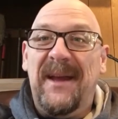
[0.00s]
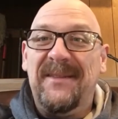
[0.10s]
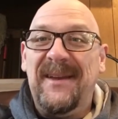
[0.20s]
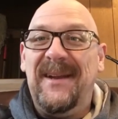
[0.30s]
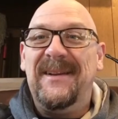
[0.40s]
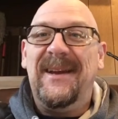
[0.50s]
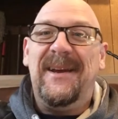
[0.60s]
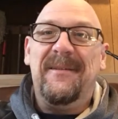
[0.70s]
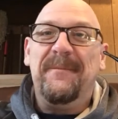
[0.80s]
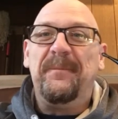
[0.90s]
that thing
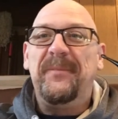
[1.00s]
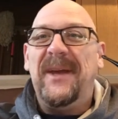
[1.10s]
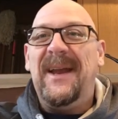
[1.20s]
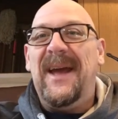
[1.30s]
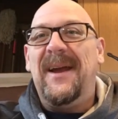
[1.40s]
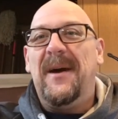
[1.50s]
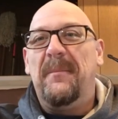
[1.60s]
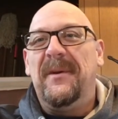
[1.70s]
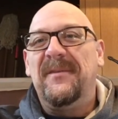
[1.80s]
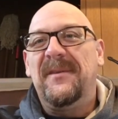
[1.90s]
down and hang
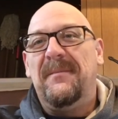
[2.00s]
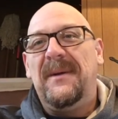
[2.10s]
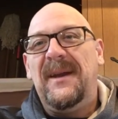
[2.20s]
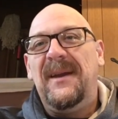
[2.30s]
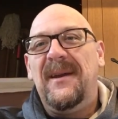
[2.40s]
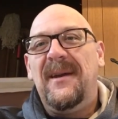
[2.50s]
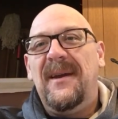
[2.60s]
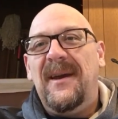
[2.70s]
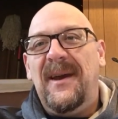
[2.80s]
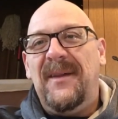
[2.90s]
up on somebody
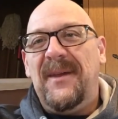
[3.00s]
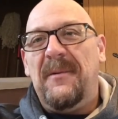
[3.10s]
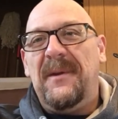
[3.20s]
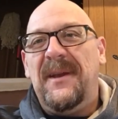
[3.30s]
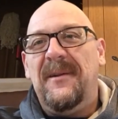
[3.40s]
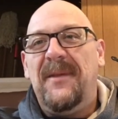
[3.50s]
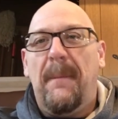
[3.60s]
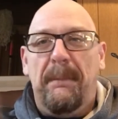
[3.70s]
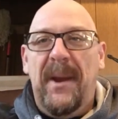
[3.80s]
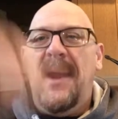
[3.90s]
and they would hear the
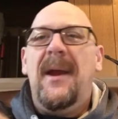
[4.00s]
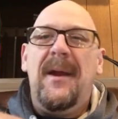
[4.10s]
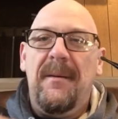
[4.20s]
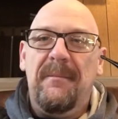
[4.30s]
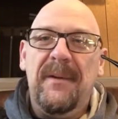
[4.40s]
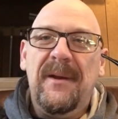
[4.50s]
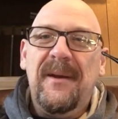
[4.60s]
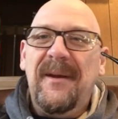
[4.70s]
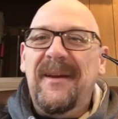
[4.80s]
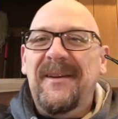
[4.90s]
bam.
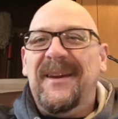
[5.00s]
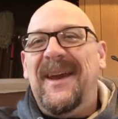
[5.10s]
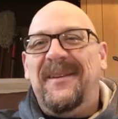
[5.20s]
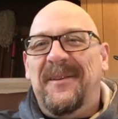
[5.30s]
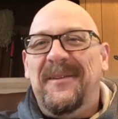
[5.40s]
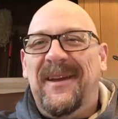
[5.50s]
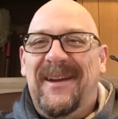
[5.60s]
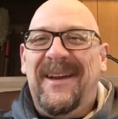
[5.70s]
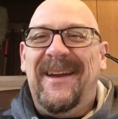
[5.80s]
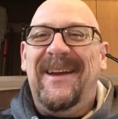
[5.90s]
You can't do
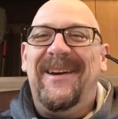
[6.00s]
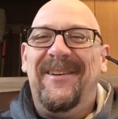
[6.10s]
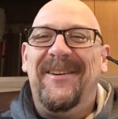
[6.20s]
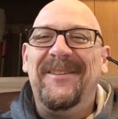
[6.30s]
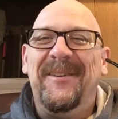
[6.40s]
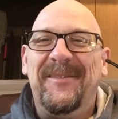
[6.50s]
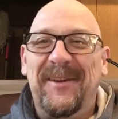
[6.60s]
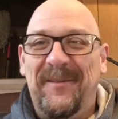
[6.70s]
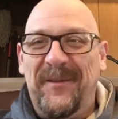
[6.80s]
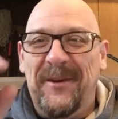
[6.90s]
that now on your
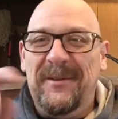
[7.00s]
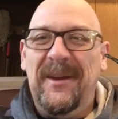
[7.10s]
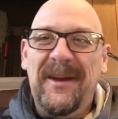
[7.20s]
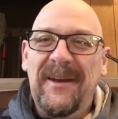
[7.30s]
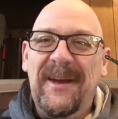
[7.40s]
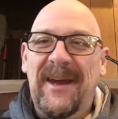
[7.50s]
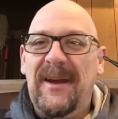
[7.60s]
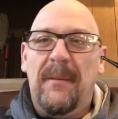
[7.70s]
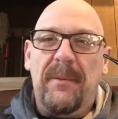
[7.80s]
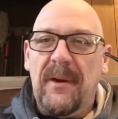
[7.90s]
cell phone. You, you
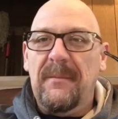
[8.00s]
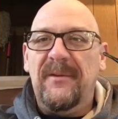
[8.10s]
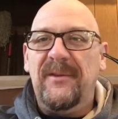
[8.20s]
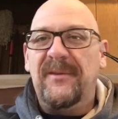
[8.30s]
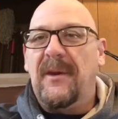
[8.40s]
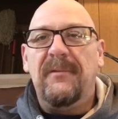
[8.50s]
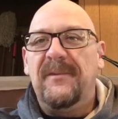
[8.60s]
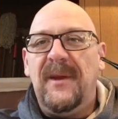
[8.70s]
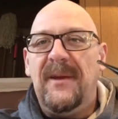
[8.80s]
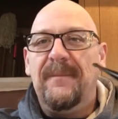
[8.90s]
hang up on them, it just goes
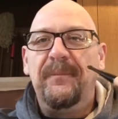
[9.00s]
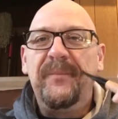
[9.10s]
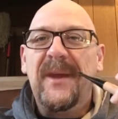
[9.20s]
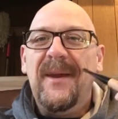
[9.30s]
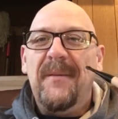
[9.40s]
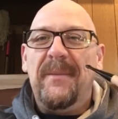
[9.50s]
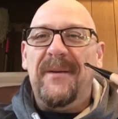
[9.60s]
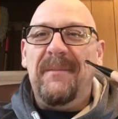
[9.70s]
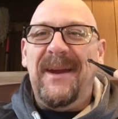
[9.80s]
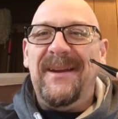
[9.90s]
dead.
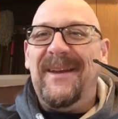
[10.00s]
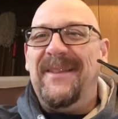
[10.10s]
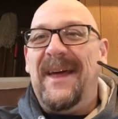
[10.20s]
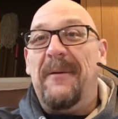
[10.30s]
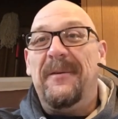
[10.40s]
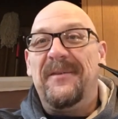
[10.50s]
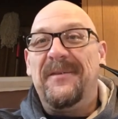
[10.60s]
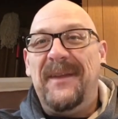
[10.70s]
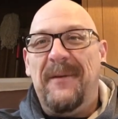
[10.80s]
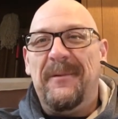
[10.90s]
But man, that, that
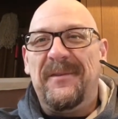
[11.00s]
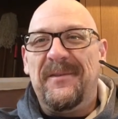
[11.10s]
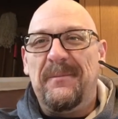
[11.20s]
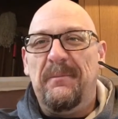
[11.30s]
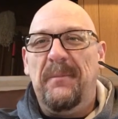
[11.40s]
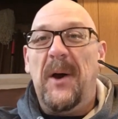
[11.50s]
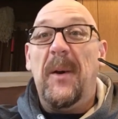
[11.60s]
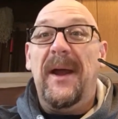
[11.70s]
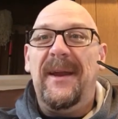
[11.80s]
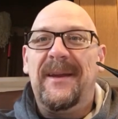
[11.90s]
was that was
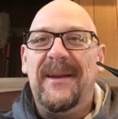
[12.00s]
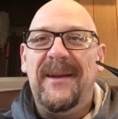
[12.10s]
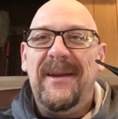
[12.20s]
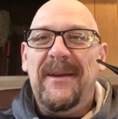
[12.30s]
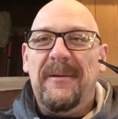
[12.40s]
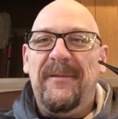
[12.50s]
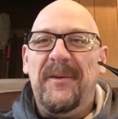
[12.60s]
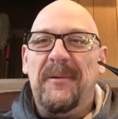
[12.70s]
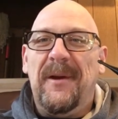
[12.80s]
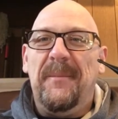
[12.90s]
poetic. If
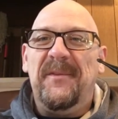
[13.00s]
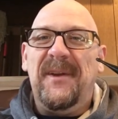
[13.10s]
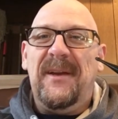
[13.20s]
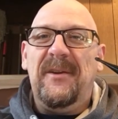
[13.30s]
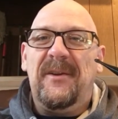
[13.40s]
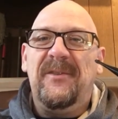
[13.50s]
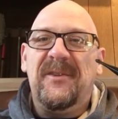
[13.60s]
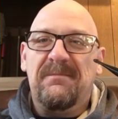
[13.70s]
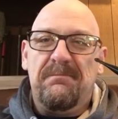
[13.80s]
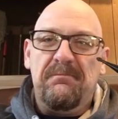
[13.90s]
you were upset, you could
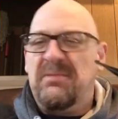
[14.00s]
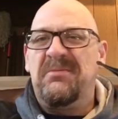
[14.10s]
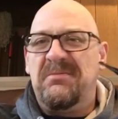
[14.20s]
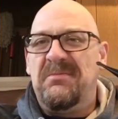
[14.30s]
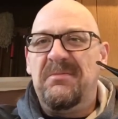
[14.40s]
just boom,